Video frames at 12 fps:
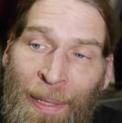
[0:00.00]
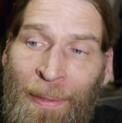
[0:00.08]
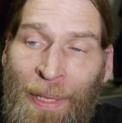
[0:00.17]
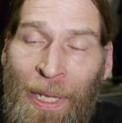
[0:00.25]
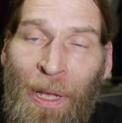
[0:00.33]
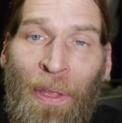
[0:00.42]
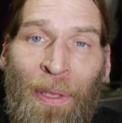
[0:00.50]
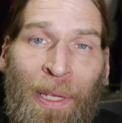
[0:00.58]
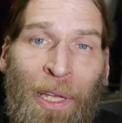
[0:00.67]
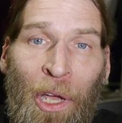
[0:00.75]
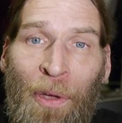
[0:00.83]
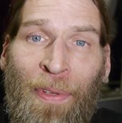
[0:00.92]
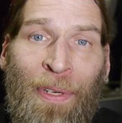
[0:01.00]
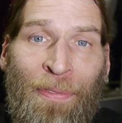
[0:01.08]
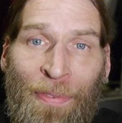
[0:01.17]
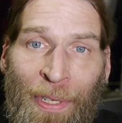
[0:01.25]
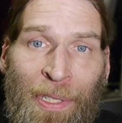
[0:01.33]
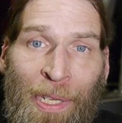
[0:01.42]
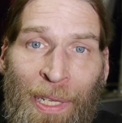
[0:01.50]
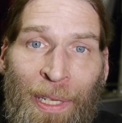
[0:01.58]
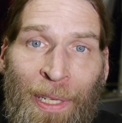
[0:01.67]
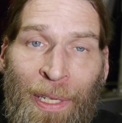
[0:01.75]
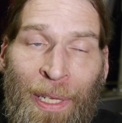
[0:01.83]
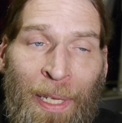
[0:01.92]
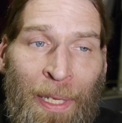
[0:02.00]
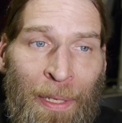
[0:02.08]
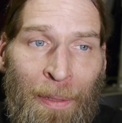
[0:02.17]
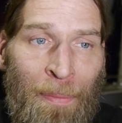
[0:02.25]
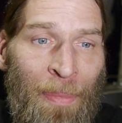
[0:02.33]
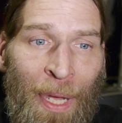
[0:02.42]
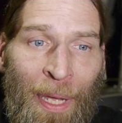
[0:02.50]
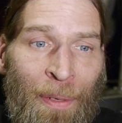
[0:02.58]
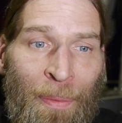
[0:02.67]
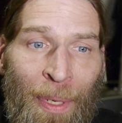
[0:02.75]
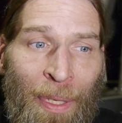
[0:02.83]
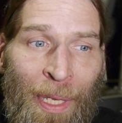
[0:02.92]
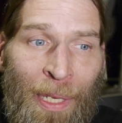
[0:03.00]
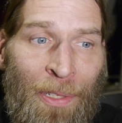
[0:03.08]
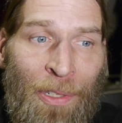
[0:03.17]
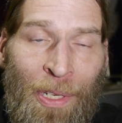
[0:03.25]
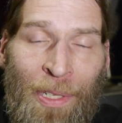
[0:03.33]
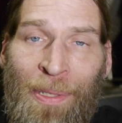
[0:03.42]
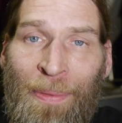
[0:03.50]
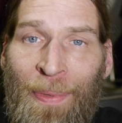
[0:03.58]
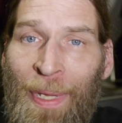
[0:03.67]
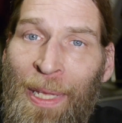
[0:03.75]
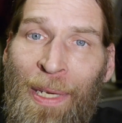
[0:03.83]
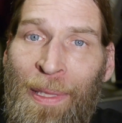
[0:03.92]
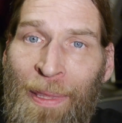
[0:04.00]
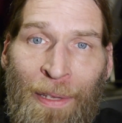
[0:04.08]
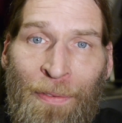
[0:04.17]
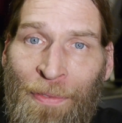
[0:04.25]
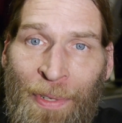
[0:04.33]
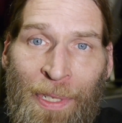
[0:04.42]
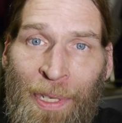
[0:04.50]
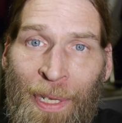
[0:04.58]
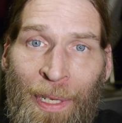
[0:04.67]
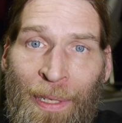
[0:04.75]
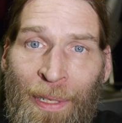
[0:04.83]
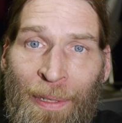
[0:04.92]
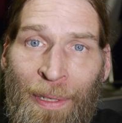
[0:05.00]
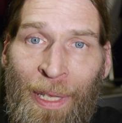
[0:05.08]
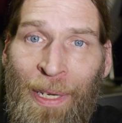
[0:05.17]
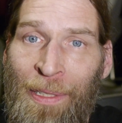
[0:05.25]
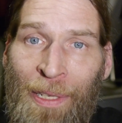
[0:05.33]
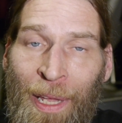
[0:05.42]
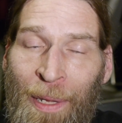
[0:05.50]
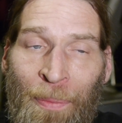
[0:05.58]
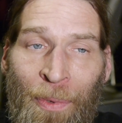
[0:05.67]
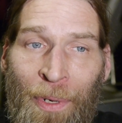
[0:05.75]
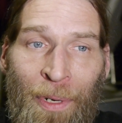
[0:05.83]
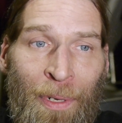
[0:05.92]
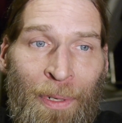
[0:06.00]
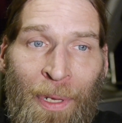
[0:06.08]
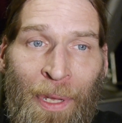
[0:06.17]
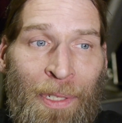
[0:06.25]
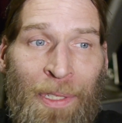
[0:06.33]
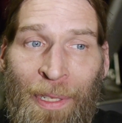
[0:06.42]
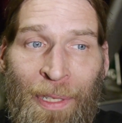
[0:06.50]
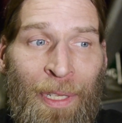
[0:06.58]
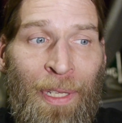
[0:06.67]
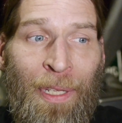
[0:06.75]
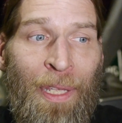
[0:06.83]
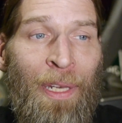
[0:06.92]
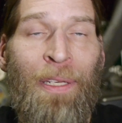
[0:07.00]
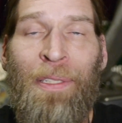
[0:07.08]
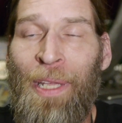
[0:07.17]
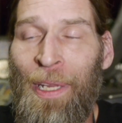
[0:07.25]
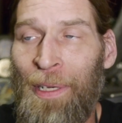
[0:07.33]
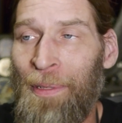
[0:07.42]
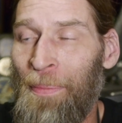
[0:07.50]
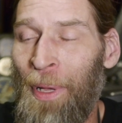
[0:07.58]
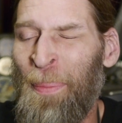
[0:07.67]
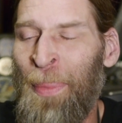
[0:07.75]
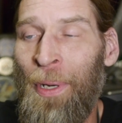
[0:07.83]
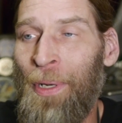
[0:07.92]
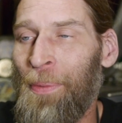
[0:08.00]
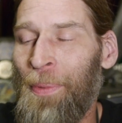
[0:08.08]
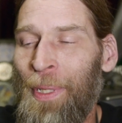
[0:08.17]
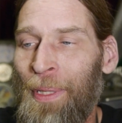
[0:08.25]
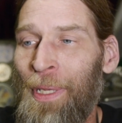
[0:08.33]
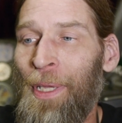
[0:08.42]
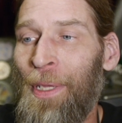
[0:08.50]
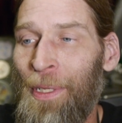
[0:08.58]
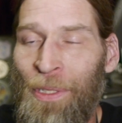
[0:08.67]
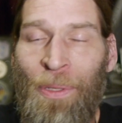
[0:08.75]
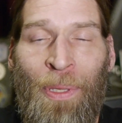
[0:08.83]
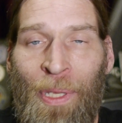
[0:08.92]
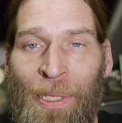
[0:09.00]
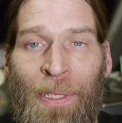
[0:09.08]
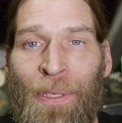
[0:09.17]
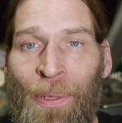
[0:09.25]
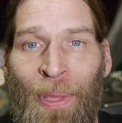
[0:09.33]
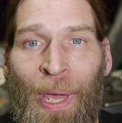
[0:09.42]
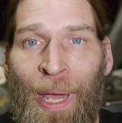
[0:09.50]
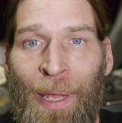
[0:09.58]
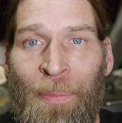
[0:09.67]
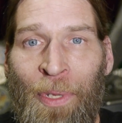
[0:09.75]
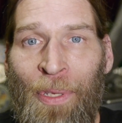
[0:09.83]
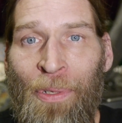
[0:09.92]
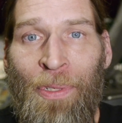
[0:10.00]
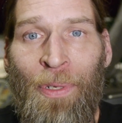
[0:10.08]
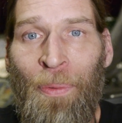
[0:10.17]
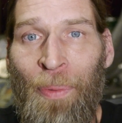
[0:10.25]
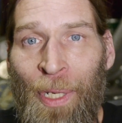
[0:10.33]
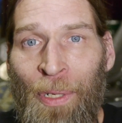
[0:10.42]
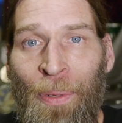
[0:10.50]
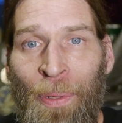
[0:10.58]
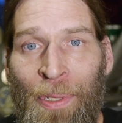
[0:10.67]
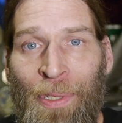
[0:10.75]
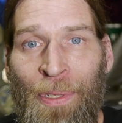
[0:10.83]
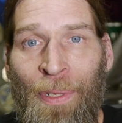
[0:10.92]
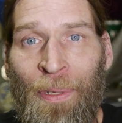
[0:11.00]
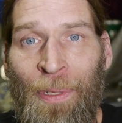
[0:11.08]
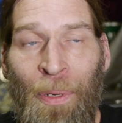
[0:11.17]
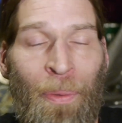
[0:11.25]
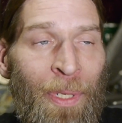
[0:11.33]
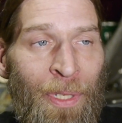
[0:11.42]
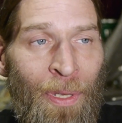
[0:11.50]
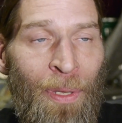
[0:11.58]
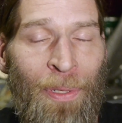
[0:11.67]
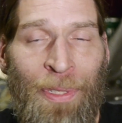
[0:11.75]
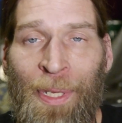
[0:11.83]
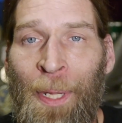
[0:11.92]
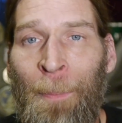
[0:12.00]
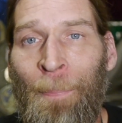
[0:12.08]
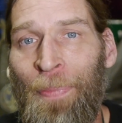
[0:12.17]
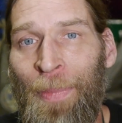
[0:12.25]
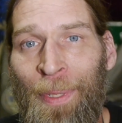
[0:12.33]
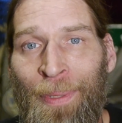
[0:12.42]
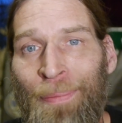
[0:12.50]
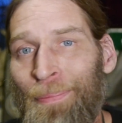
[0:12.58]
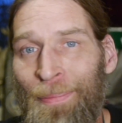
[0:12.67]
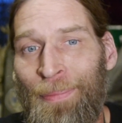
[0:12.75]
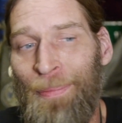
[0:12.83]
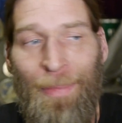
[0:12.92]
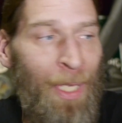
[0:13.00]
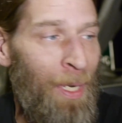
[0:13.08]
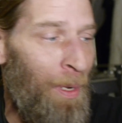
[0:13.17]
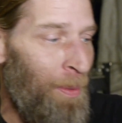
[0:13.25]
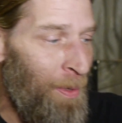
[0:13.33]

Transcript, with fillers: They call it COVID fatigue, but really it's just anything fatigue. Anytime we're constantly inundated and bombarded with do this, do that, but there's no recourse, no results, you know,